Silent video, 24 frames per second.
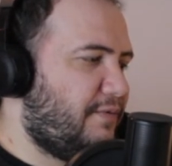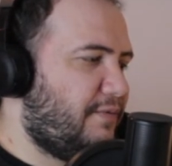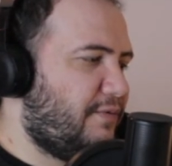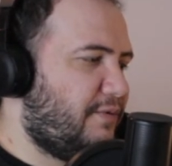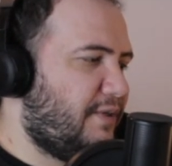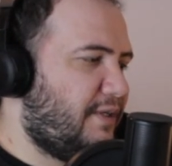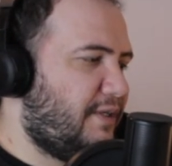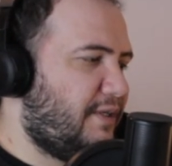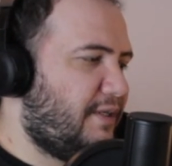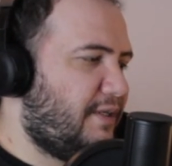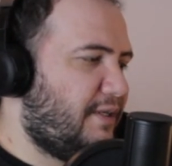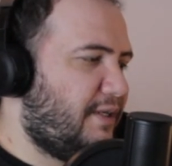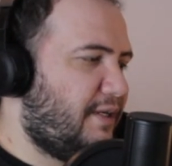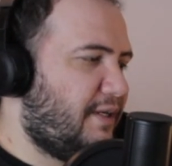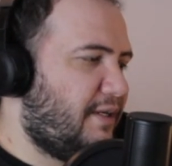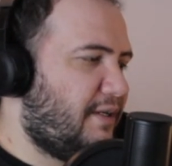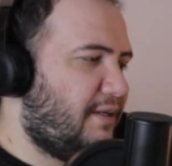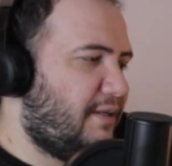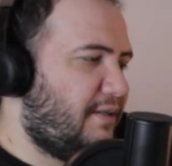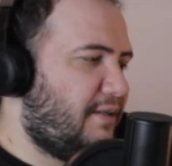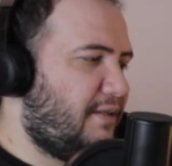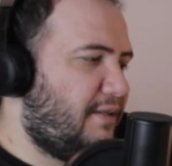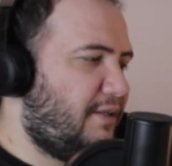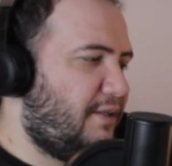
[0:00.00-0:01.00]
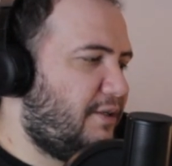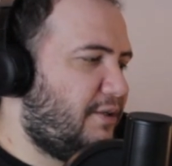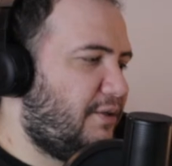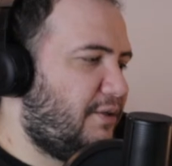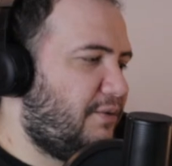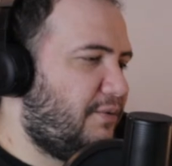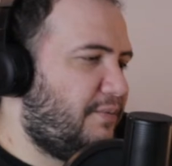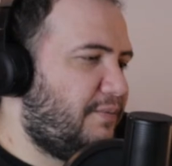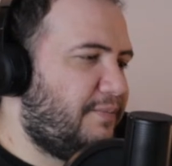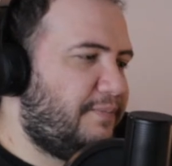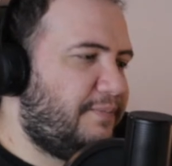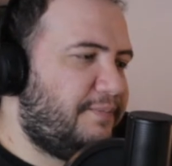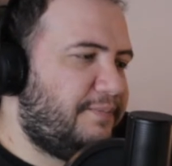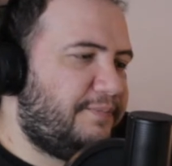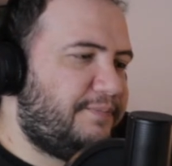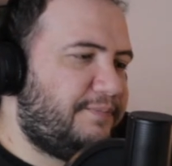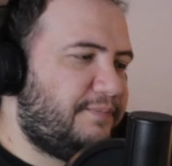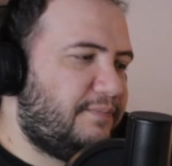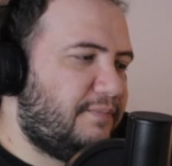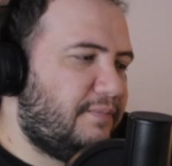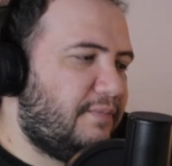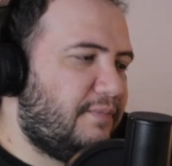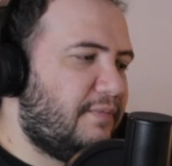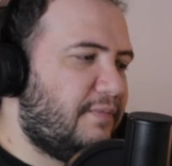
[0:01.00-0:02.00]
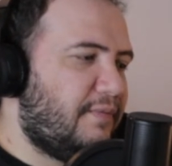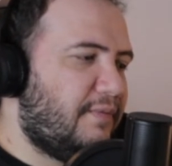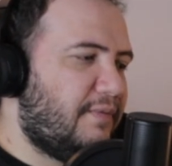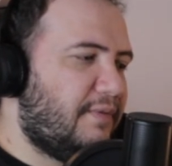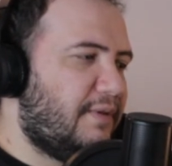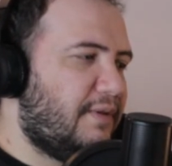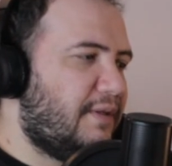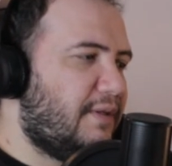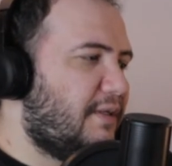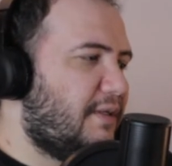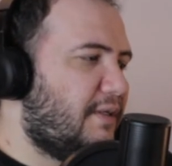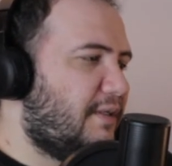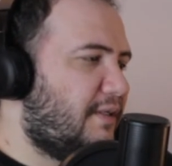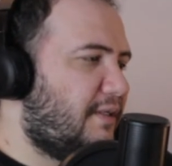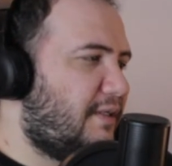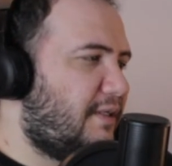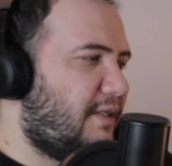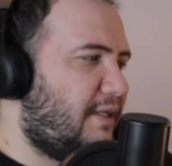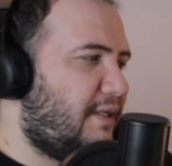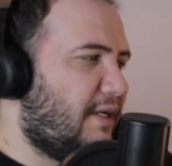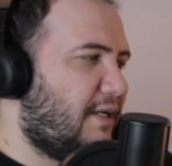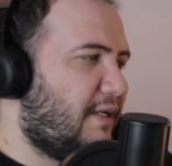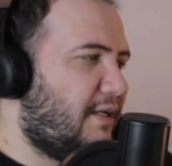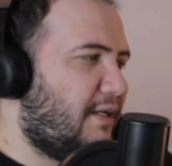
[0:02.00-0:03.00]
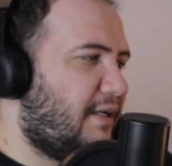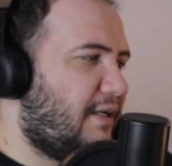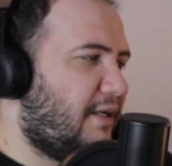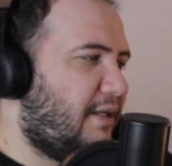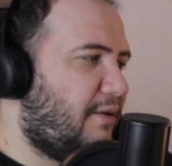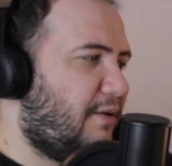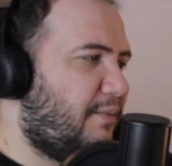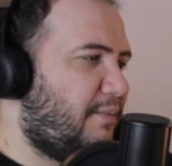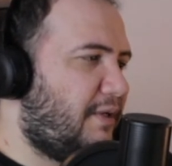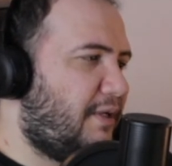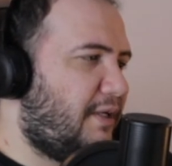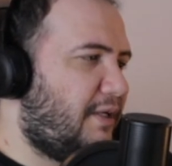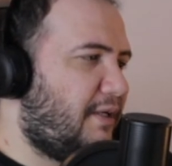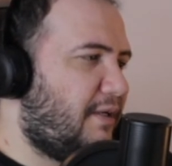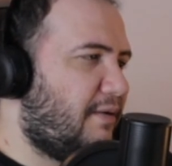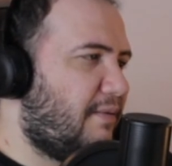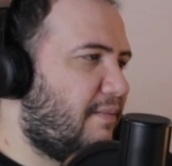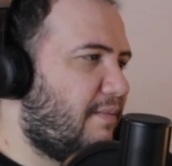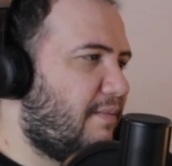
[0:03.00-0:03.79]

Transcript: we're gonna get a new Deanna LP.